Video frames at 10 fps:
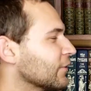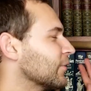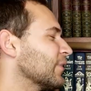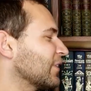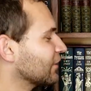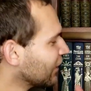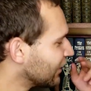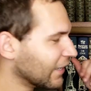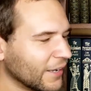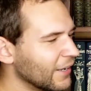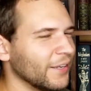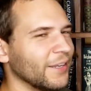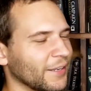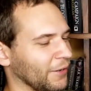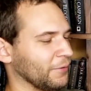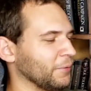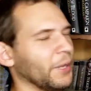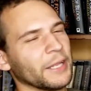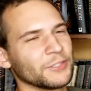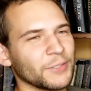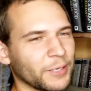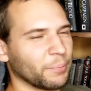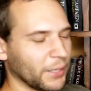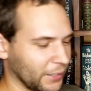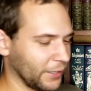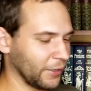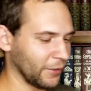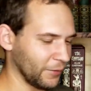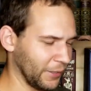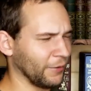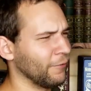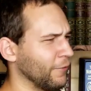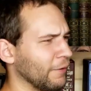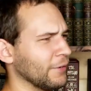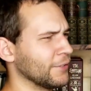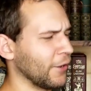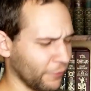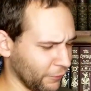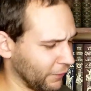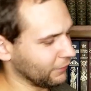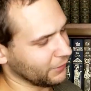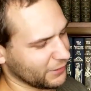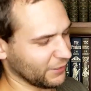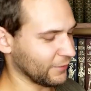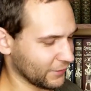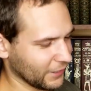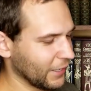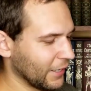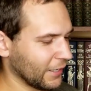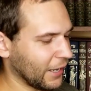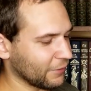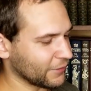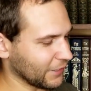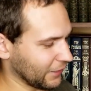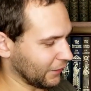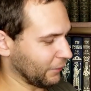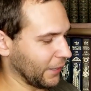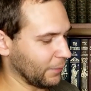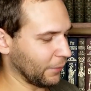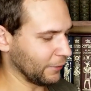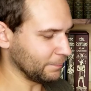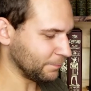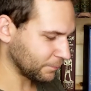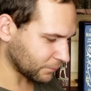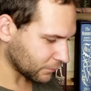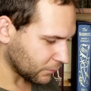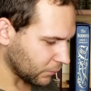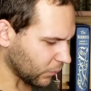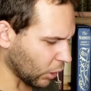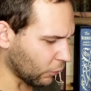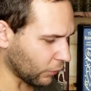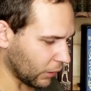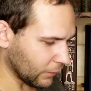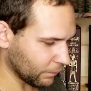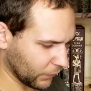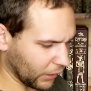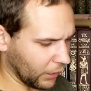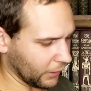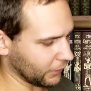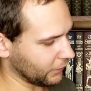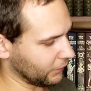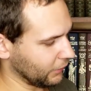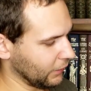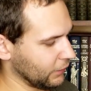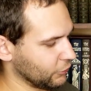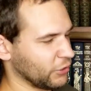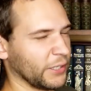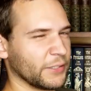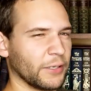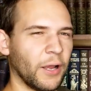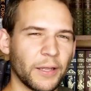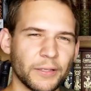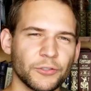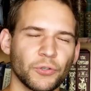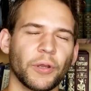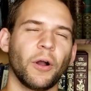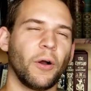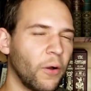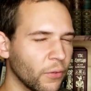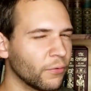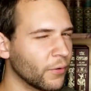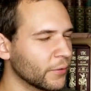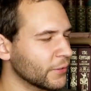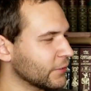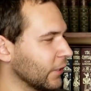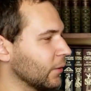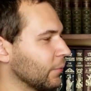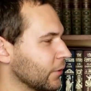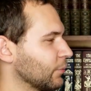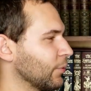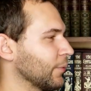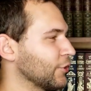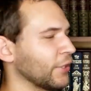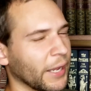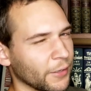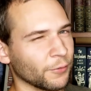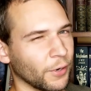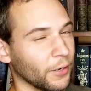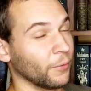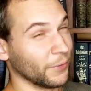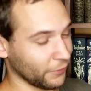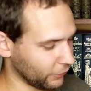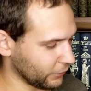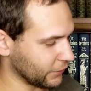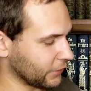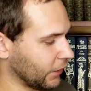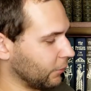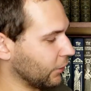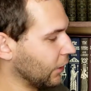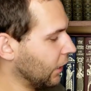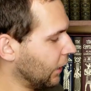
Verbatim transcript: So it's just like, you know, it's like picking like favorites of your favorites. So it's kind of silly in a way, but overall, highly just like I said, highly enjoy all the Folio Society books. Pretty much you can't go wrong with the Folio Society book.